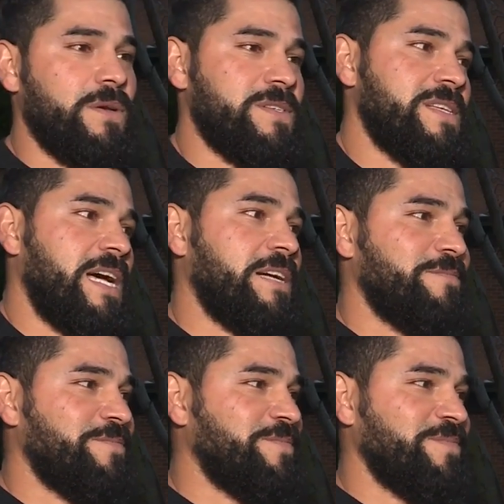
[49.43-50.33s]
even
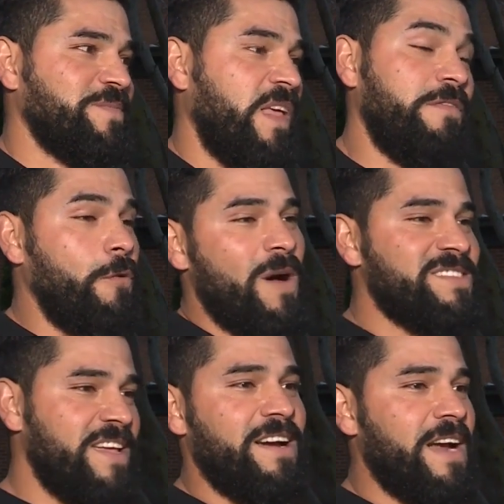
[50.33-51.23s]
though he knew
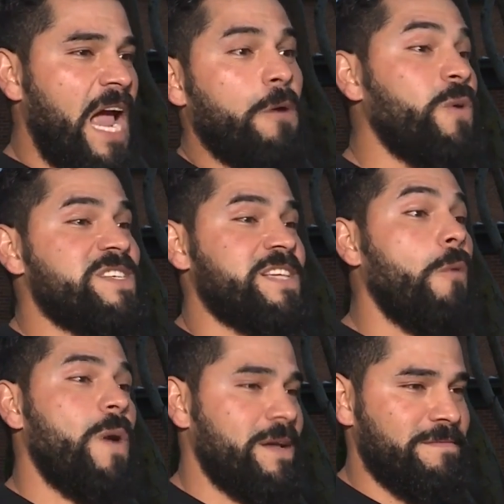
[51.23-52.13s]
he could risk
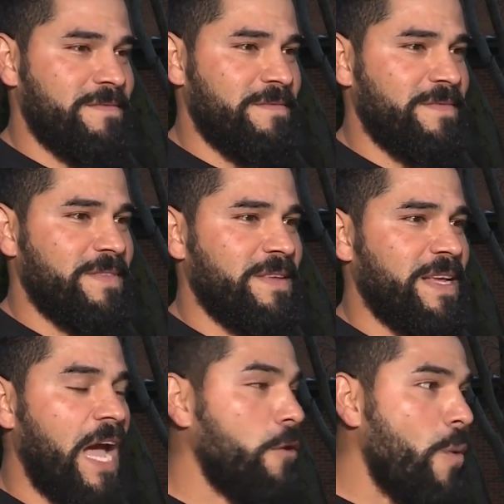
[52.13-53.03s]
deportation
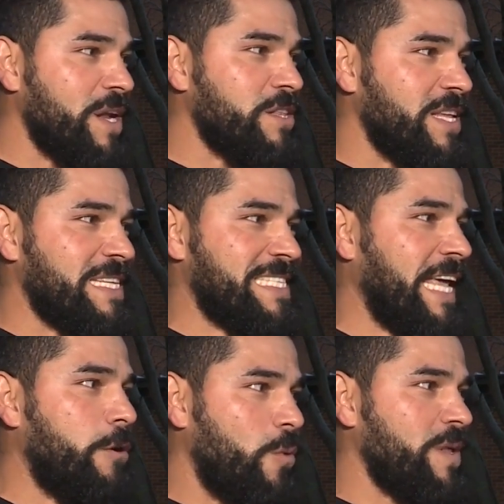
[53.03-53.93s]
too. I don't want to
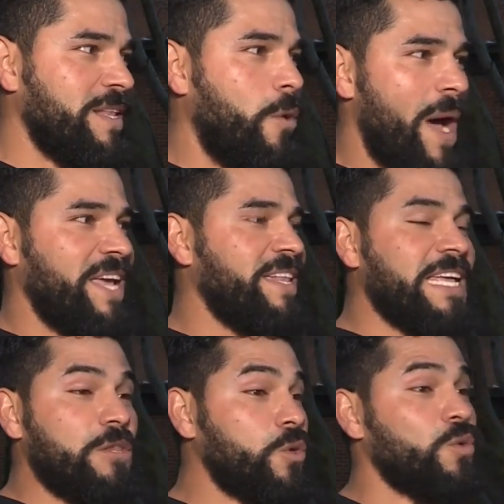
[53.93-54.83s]
stay quiet
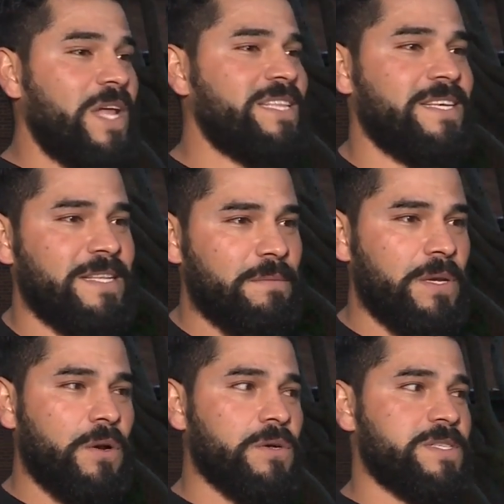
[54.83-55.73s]
and don't do nothing
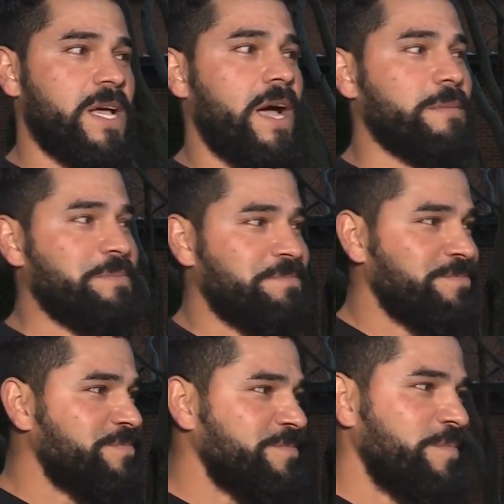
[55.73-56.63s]
because uh,
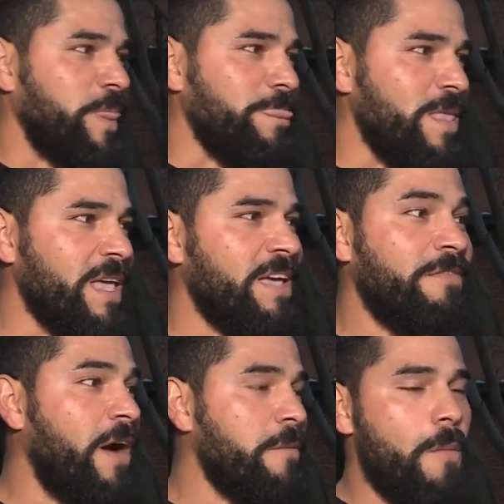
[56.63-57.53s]

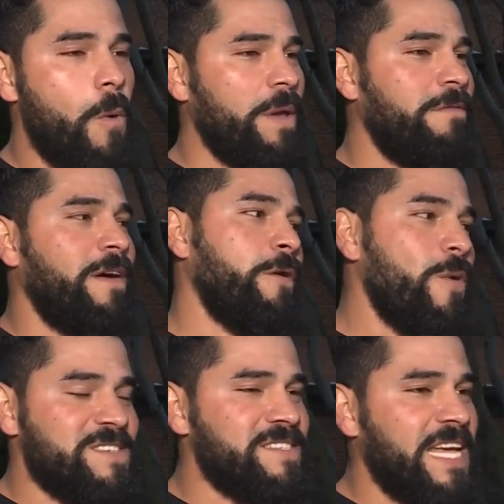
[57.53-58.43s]
if I if I
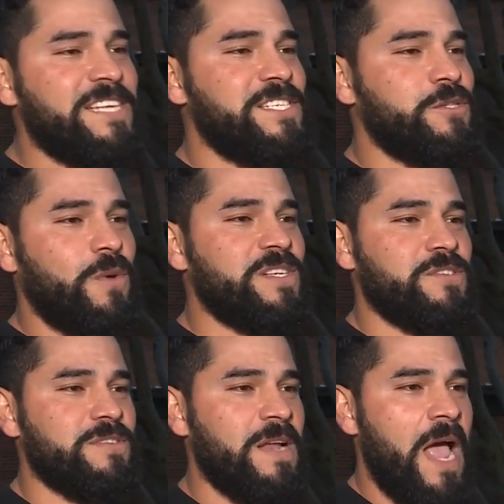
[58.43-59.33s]
was in their
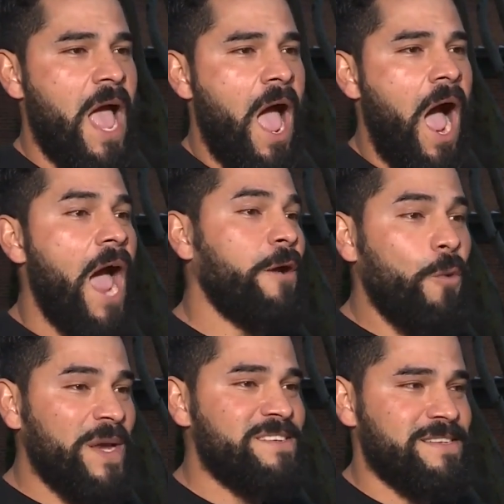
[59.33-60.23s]
situation, I
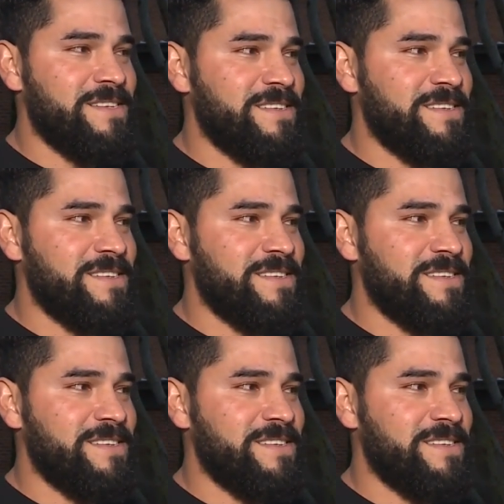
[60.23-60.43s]
wish